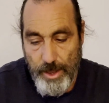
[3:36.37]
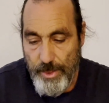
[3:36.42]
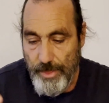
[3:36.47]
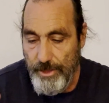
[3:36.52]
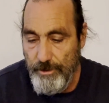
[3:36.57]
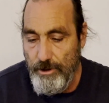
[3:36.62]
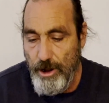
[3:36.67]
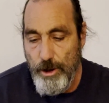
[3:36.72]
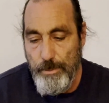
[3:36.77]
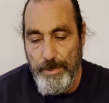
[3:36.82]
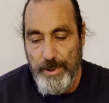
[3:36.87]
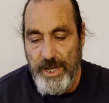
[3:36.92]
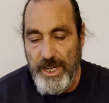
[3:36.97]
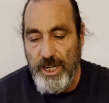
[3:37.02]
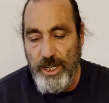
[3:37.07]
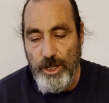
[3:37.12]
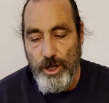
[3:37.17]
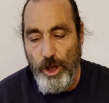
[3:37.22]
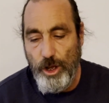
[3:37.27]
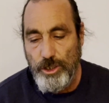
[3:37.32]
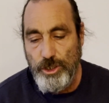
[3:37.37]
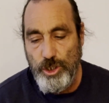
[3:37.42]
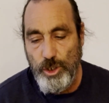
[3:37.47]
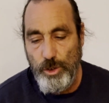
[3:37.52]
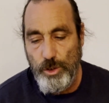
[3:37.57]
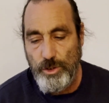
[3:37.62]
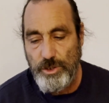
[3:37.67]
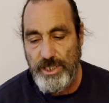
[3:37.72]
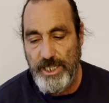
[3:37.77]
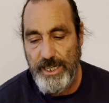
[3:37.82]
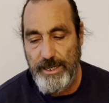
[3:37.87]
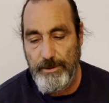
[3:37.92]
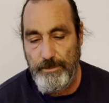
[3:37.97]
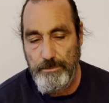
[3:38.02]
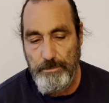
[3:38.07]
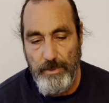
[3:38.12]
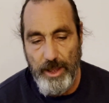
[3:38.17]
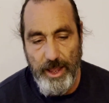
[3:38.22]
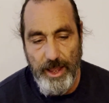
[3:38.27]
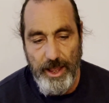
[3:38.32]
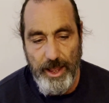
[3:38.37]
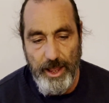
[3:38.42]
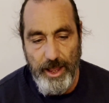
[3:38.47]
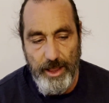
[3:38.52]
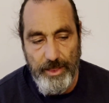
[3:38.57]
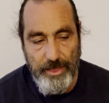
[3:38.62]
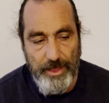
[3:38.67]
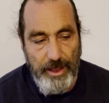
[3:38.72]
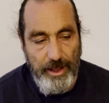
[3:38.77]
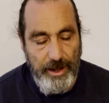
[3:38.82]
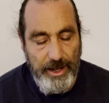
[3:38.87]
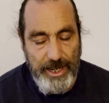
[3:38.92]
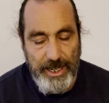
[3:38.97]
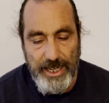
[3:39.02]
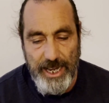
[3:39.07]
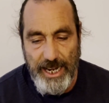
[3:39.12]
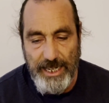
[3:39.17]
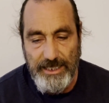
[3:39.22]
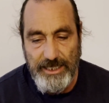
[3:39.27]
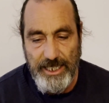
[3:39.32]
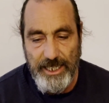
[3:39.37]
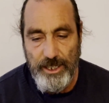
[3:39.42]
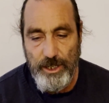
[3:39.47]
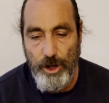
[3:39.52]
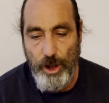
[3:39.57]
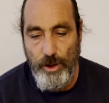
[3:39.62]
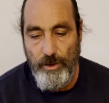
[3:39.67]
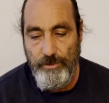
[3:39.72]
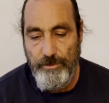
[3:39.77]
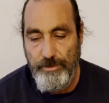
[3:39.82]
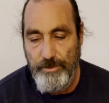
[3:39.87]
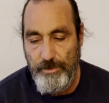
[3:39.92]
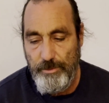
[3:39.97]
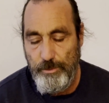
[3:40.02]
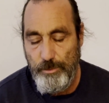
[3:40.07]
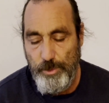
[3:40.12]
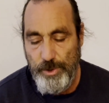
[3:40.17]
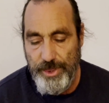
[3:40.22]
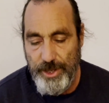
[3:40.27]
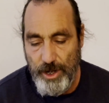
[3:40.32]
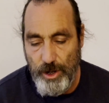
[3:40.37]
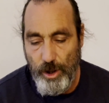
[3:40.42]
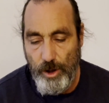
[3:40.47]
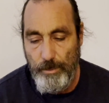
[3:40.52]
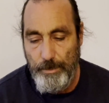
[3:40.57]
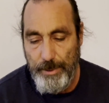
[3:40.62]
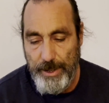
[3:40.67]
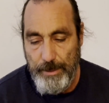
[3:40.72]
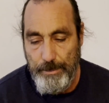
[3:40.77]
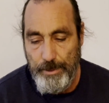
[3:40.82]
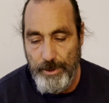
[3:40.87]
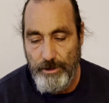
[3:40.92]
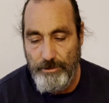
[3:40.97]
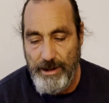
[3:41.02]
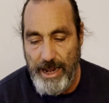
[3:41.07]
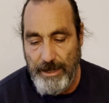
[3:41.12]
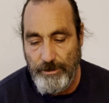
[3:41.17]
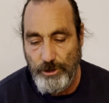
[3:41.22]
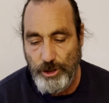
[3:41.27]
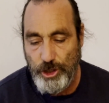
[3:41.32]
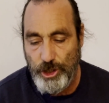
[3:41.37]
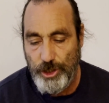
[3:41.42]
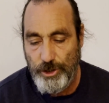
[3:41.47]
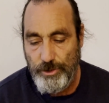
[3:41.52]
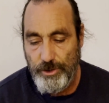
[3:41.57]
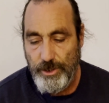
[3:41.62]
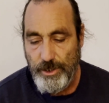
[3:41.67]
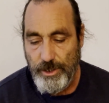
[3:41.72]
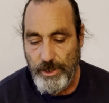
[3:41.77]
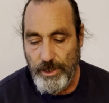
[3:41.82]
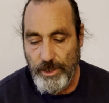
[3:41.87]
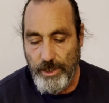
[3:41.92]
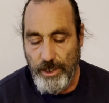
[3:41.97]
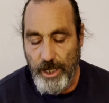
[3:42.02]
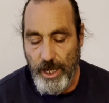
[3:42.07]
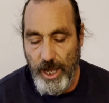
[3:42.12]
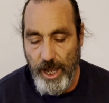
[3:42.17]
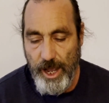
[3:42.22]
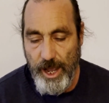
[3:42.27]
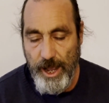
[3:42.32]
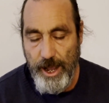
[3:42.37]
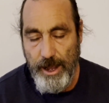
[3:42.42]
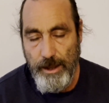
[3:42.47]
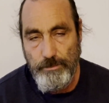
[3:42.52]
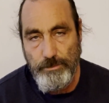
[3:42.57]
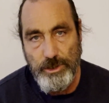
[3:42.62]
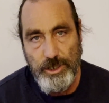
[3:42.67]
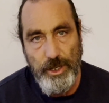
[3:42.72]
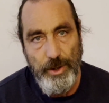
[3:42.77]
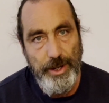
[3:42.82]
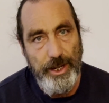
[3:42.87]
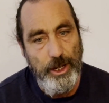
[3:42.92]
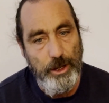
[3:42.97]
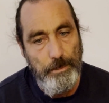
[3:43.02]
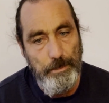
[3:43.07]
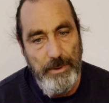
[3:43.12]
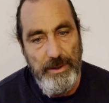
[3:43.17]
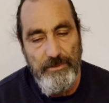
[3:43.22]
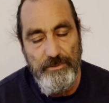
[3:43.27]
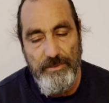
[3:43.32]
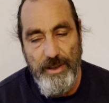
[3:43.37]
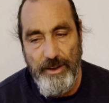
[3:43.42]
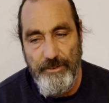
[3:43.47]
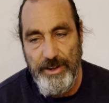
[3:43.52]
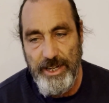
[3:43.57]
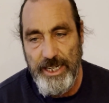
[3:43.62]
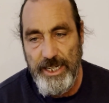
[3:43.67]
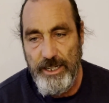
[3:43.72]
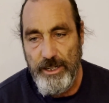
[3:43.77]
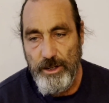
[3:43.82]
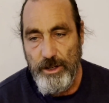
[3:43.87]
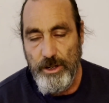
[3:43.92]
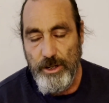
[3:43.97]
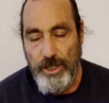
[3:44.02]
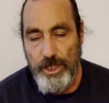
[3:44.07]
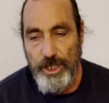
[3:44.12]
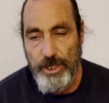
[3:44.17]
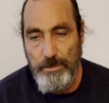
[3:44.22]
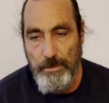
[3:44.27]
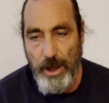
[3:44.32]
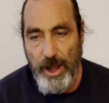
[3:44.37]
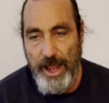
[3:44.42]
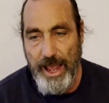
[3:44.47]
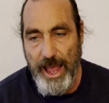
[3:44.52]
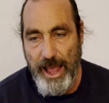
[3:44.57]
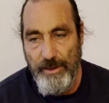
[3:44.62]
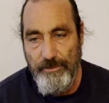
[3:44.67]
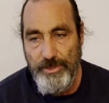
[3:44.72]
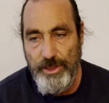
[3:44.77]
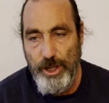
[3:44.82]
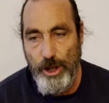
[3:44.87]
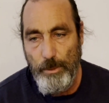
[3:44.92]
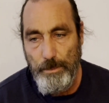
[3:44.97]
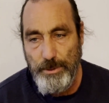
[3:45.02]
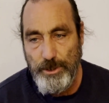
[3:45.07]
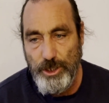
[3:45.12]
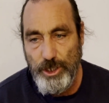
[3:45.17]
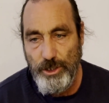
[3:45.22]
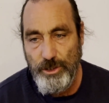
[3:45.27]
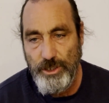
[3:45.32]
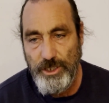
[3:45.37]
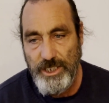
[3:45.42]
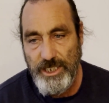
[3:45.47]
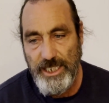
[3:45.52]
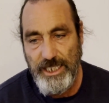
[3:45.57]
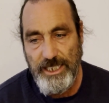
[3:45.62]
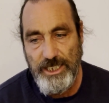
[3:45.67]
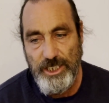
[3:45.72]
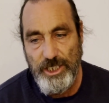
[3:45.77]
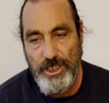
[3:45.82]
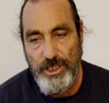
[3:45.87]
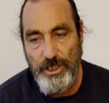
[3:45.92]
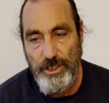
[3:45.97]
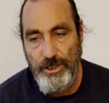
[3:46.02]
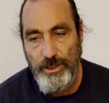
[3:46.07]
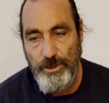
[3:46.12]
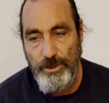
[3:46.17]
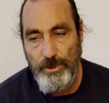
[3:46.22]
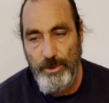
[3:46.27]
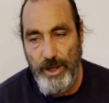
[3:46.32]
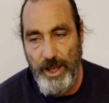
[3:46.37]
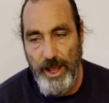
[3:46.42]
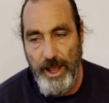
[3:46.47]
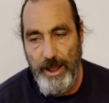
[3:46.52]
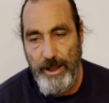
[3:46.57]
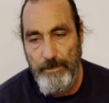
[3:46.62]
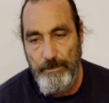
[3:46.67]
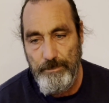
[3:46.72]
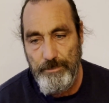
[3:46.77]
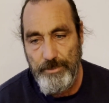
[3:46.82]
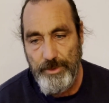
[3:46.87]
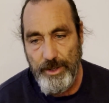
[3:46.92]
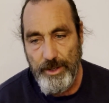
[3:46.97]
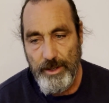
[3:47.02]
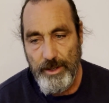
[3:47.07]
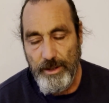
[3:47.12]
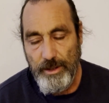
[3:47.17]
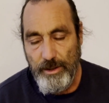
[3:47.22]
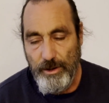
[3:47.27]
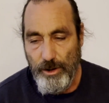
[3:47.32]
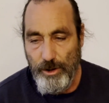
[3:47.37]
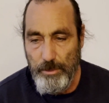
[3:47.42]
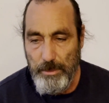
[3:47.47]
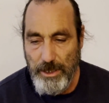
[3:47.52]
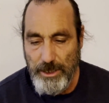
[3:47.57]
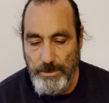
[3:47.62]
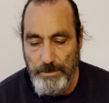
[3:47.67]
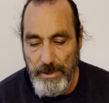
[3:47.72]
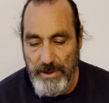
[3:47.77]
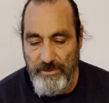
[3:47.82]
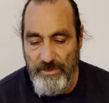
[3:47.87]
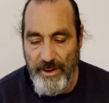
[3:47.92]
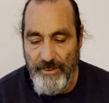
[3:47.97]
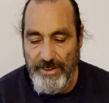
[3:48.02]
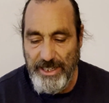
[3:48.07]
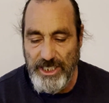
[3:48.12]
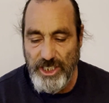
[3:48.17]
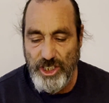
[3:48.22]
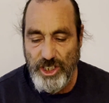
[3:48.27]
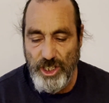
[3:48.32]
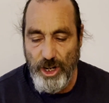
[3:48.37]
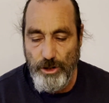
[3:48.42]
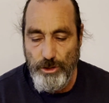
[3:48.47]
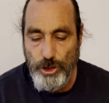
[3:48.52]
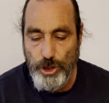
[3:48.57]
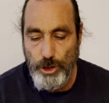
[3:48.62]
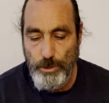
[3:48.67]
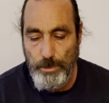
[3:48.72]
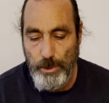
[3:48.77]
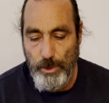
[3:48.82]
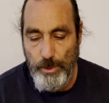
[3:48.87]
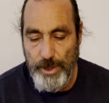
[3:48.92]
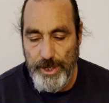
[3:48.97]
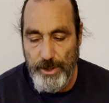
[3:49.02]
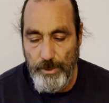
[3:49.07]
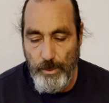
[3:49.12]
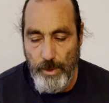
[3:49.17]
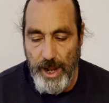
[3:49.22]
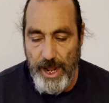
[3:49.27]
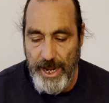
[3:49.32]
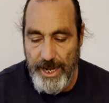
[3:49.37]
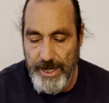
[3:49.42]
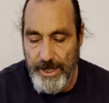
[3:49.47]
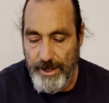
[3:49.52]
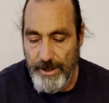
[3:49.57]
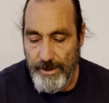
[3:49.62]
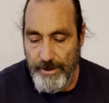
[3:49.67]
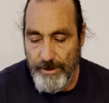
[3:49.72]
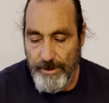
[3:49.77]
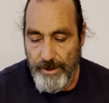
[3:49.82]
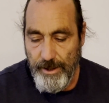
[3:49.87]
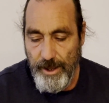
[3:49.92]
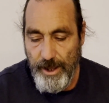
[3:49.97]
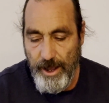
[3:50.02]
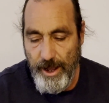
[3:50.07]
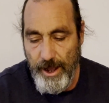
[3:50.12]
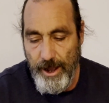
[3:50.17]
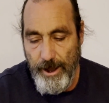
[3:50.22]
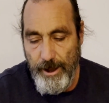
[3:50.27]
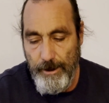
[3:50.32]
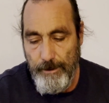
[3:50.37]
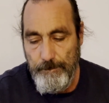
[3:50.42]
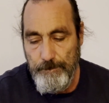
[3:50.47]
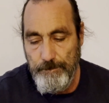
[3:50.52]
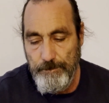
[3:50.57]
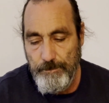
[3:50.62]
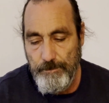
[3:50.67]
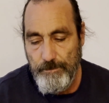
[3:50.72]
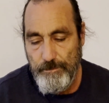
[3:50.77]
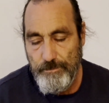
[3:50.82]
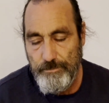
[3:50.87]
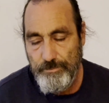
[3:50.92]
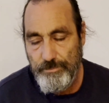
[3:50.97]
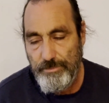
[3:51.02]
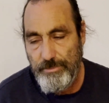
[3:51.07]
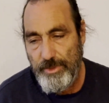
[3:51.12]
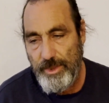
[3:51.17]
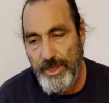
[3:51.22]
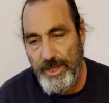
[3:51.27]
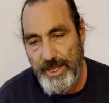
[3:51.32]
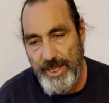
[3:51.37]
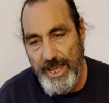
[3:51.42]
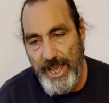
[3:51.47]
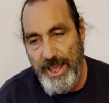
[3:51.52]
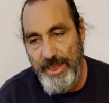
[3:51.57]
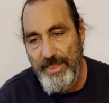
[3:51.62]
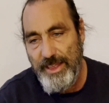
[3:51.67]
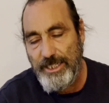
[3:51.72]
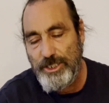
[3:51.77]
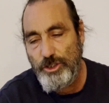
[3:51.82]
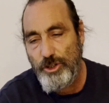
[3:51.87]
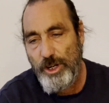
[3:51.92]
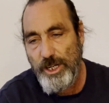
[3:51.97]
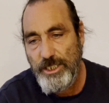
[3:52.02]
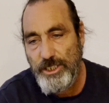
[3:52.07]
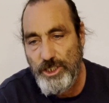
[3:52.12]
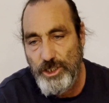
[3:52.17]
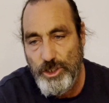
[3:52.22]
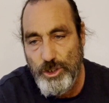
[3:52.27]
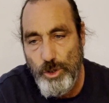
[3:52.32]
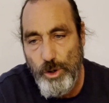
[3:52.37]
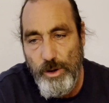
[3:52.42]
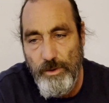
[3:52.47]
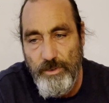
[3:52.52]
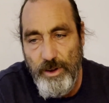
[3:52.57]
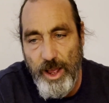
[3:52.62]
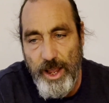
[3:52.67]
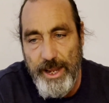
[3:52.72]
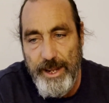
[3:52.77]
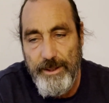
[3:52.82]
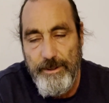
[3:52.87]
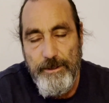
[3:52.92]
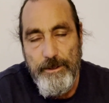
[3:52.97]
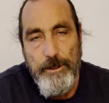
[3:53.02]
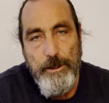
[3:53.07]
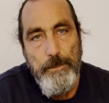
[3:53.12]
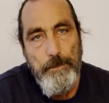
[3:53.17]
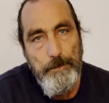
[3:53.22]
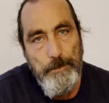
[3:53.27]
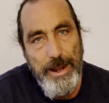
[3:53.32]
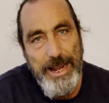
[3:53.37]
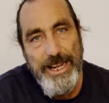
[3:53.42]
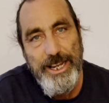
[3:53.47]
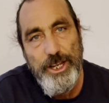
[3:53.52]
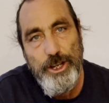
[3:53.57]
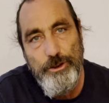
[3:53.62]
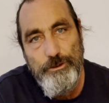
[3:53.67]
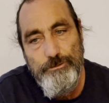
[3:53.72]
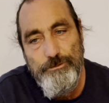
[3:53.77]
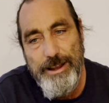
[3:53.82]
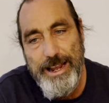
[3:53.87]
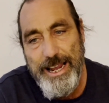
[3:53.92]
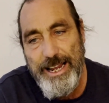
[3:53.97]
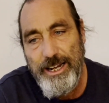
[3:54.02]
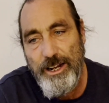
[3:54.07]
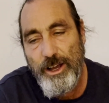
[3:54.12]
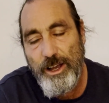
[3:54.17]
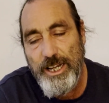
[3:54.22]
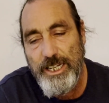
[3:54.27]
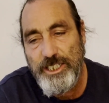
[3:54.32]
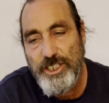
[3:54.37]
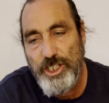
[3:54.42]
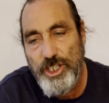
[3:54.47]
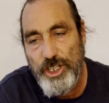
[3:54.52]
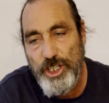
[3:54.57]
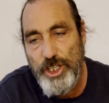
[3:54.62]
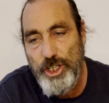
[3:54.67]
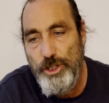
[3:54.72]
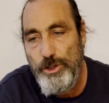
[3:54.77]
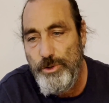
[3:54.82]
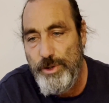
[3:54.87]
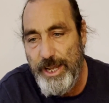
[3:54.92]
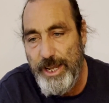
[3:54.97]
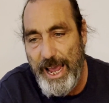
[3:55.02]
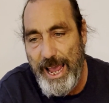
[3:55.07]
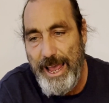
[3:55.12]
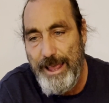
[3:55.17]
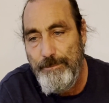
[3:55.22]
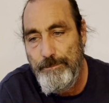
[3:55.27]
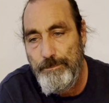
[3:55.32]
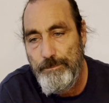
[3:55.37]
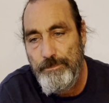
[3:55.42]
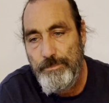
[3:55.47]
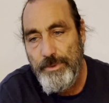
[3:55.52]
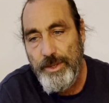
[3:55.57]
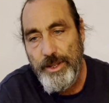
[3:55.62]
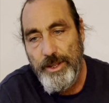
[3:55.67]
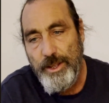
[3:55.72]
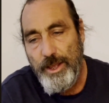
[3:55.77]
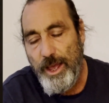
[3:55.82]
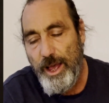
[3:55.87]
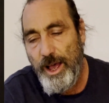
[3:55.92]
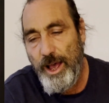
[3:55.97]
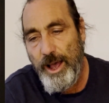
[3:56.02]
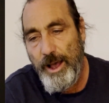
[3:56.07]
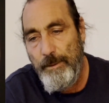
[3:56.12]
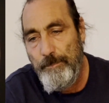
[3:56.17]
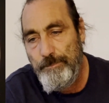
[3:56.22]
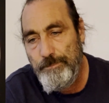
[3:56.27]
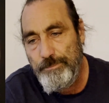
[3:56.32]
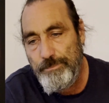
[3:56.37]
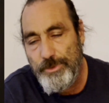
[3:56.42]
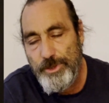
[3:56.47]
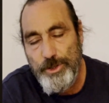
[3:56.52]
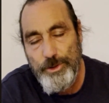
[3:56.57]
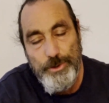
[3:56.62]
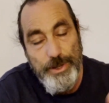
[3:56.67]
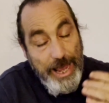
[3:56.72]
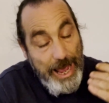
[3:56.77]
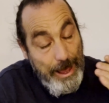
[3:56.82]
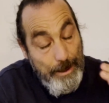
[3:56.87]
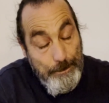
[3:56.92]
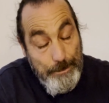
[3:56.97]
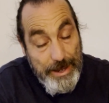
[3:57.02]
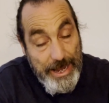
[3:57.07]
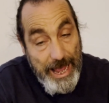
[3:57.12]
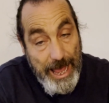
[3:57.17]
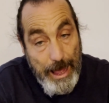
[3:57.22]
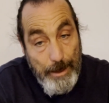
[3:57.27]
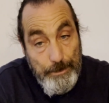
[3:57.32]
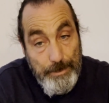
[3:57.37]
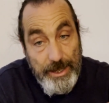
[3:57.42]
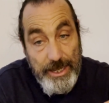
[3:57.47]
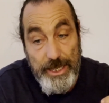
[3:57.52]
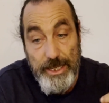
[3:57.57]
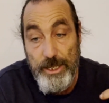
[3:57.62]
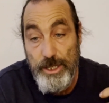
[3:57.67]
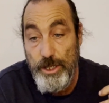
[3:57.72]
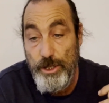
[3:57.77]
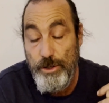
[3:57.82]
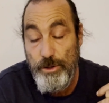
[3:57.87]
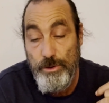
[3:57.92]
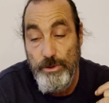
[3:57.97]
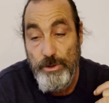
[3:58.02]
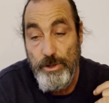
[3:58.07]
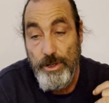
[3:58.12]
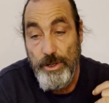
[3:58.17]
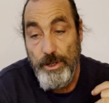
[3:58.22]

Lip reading: They're opening a lot of doors here. They're connecting with a lot of people around you. So it could be you might have the opportunities to almost be very sociable in a way. They're trying to sort of like make you realize that you can be happy.